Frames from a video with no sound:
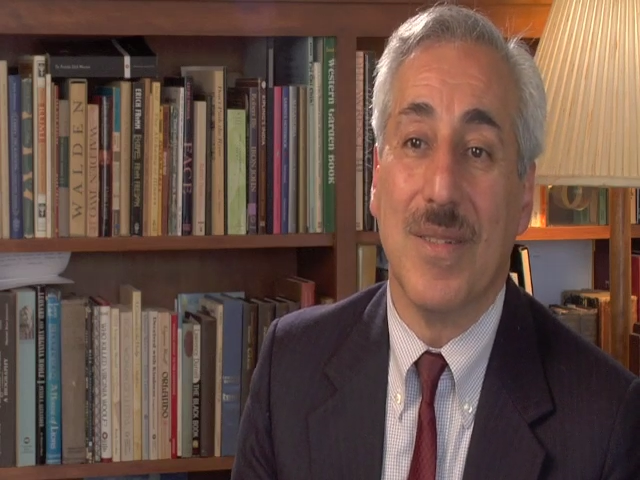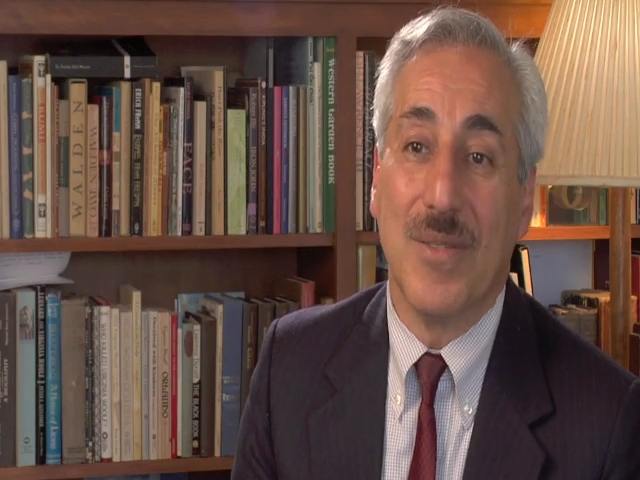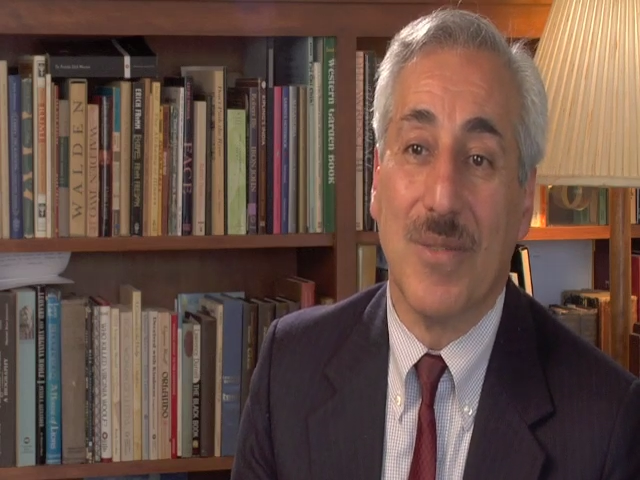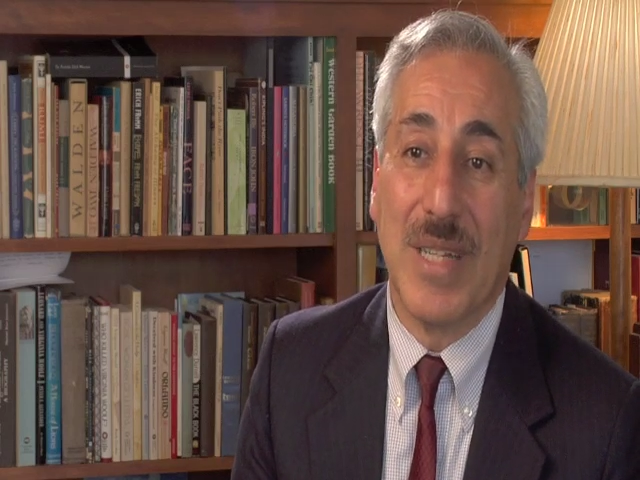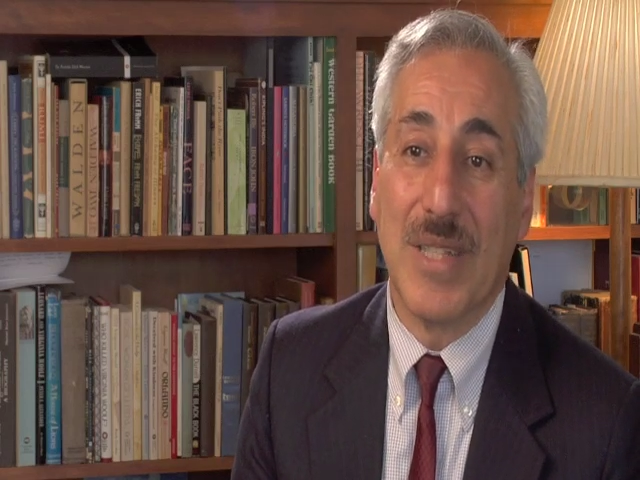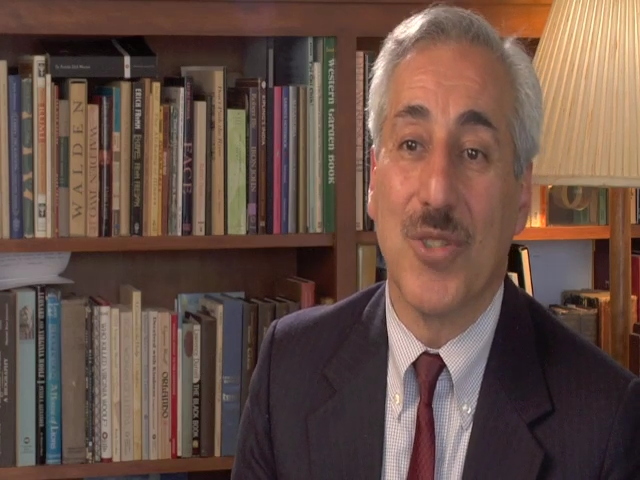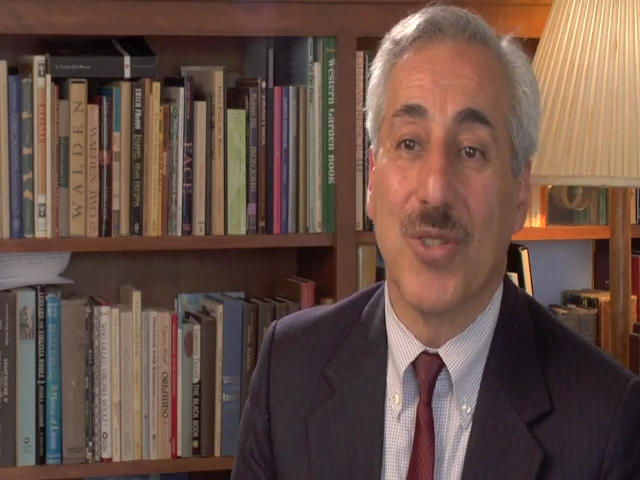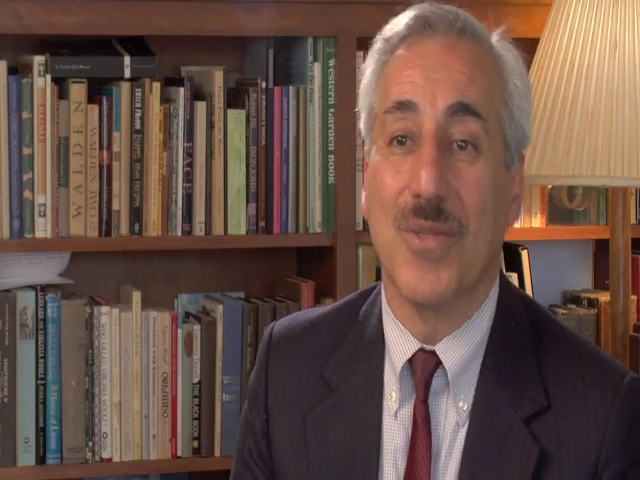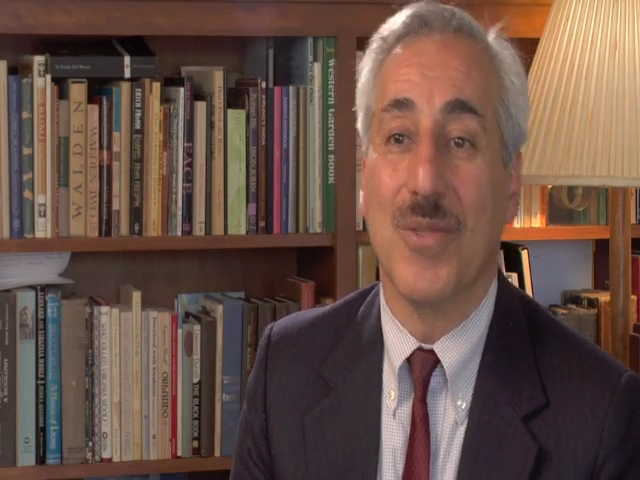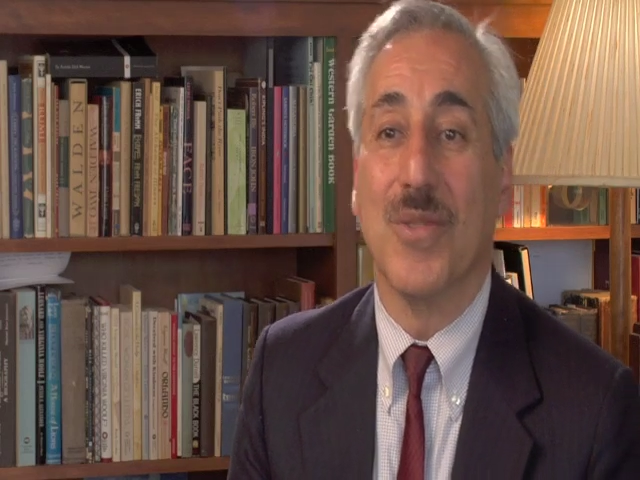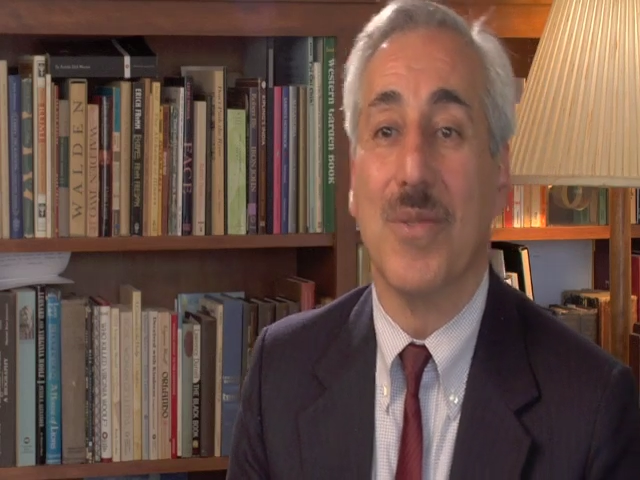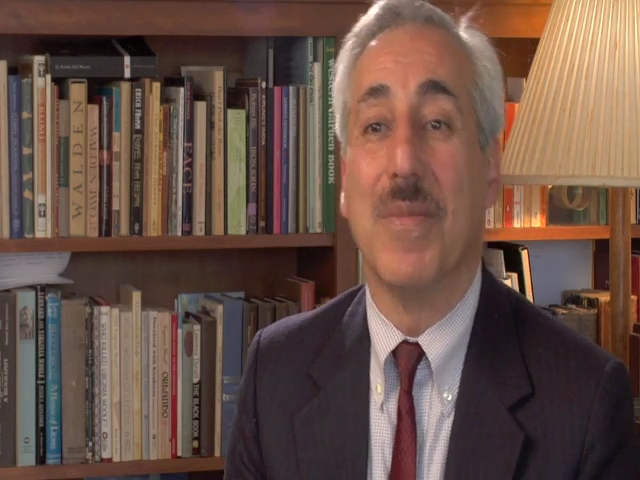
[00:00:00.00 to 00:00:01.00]

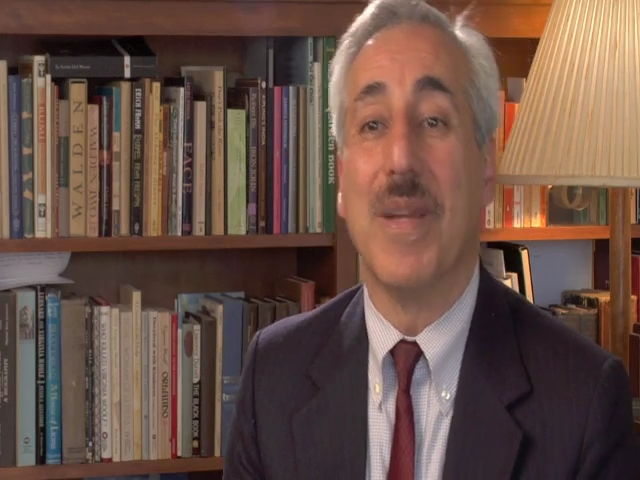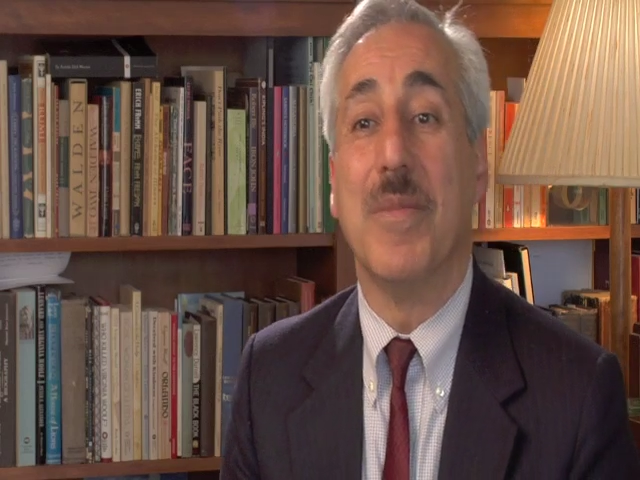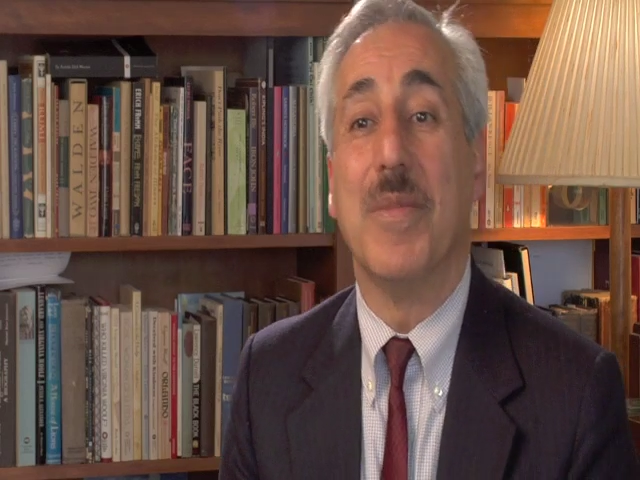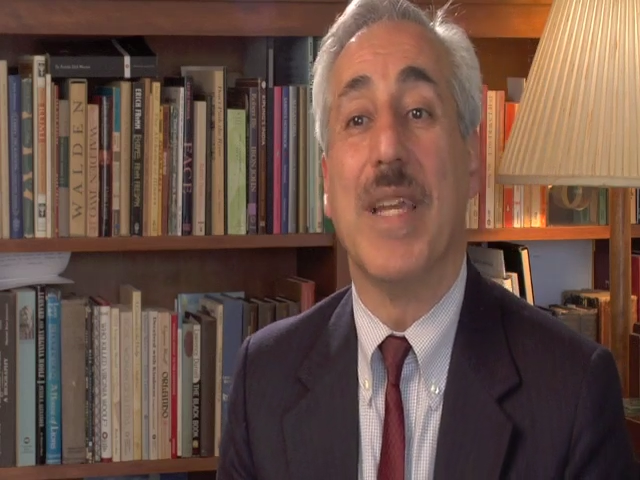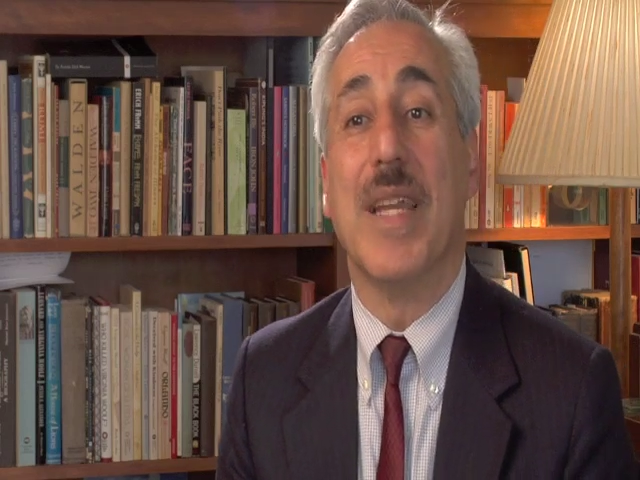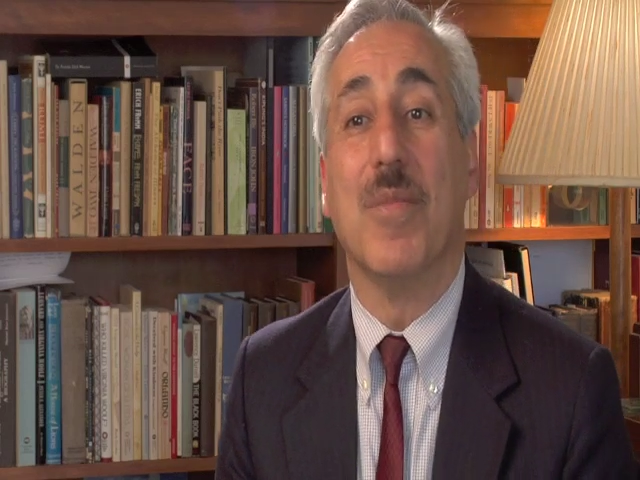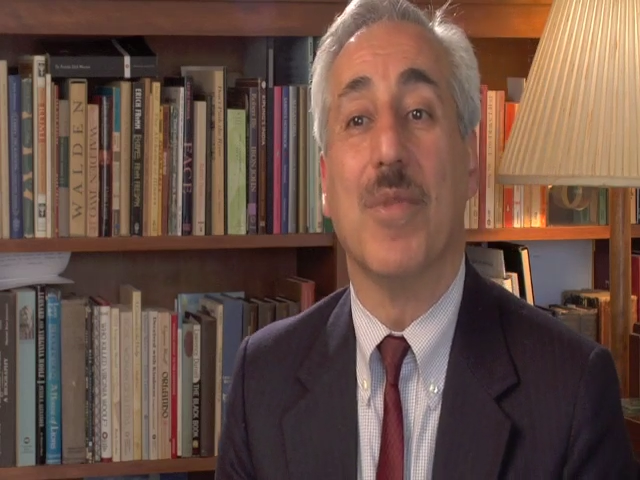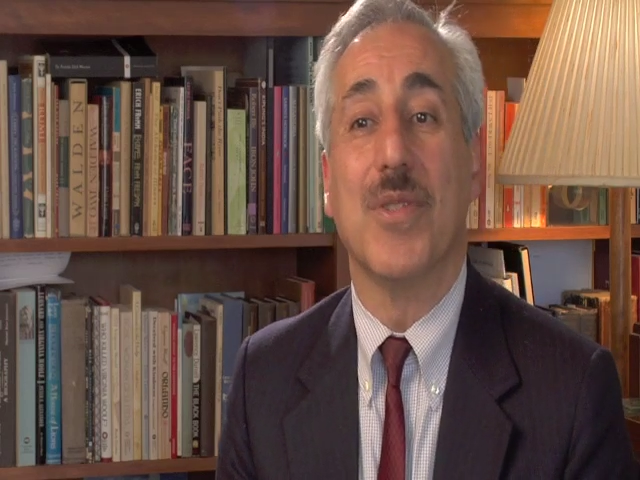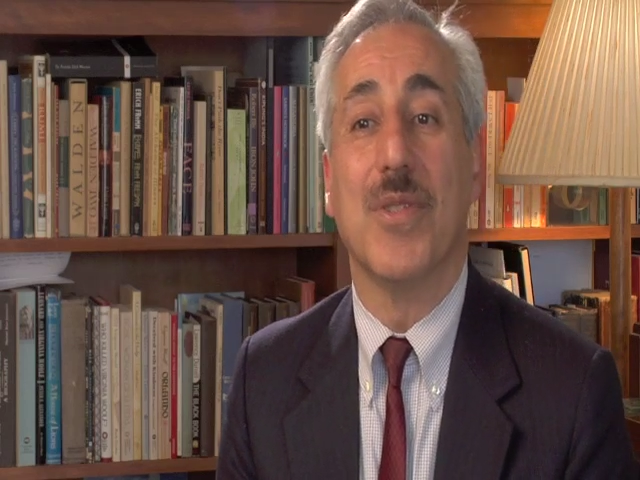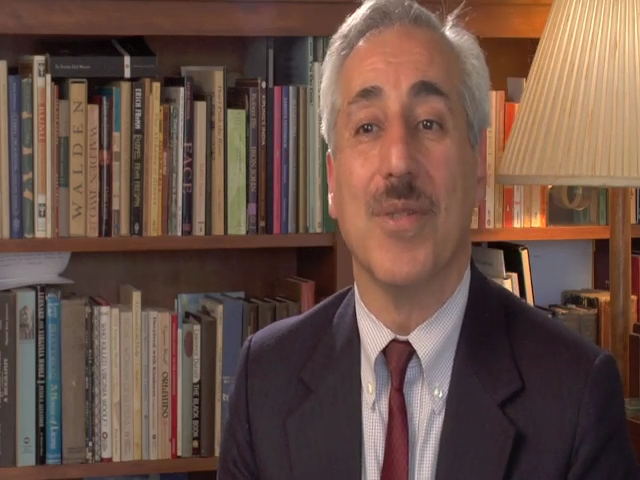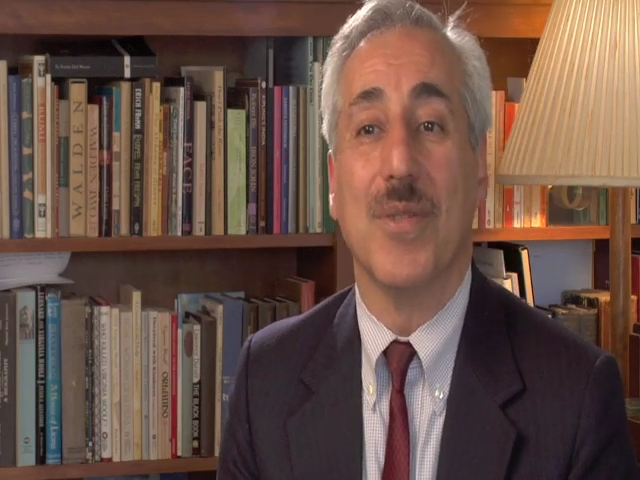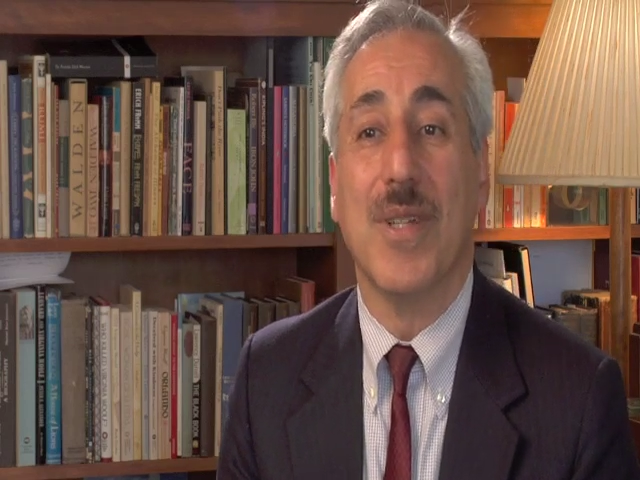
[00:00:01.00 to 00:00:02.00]
grandchildren may be able
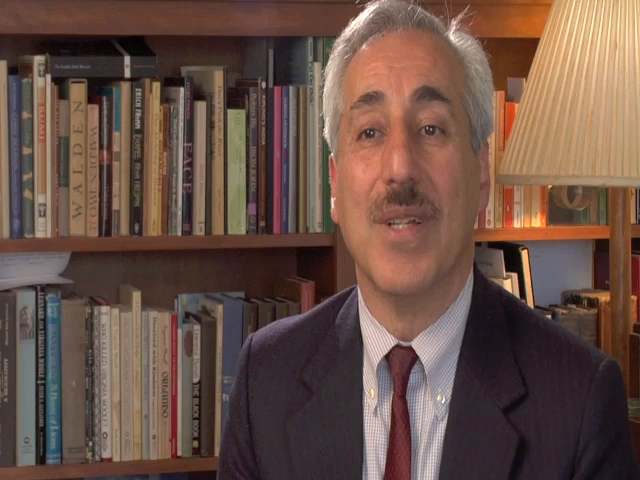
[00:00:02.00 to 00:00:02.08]
to